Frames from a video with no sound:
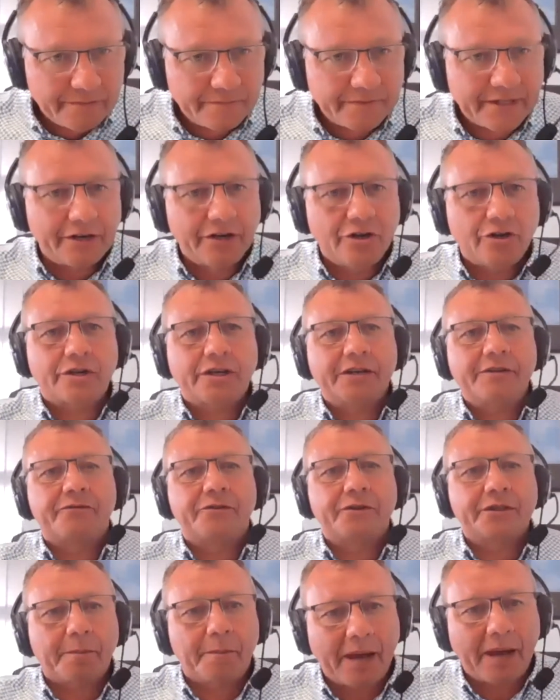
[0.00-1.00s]
They're looking
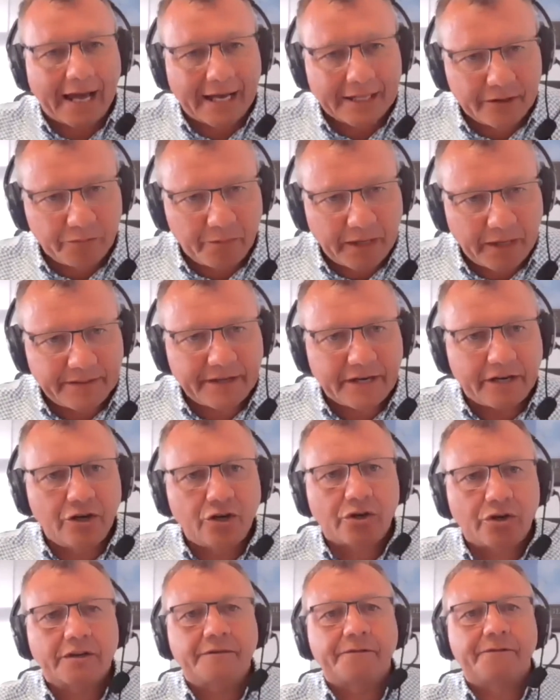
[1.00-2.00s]
for the pathway. They're
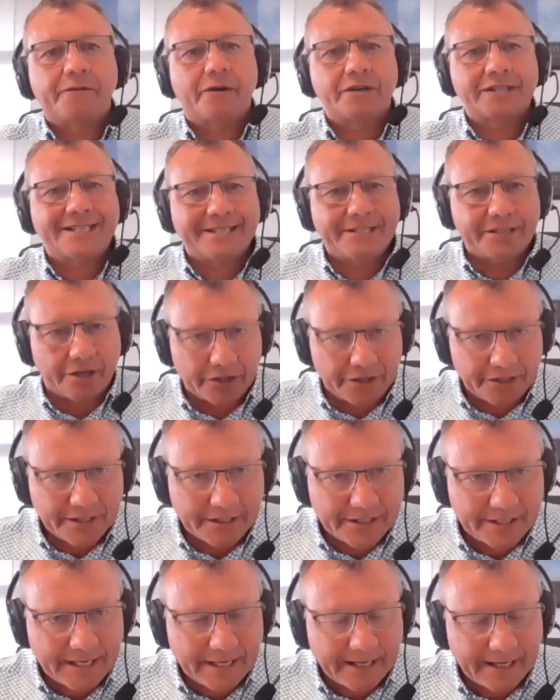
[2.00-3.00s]
looking for
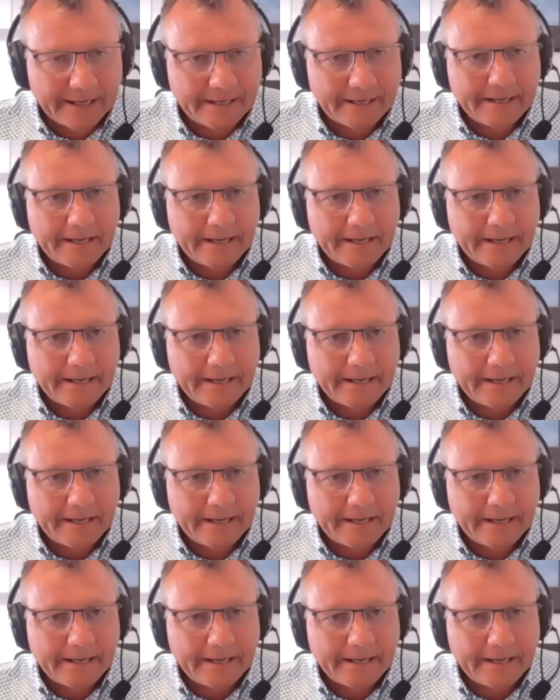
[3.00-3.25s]
certainty.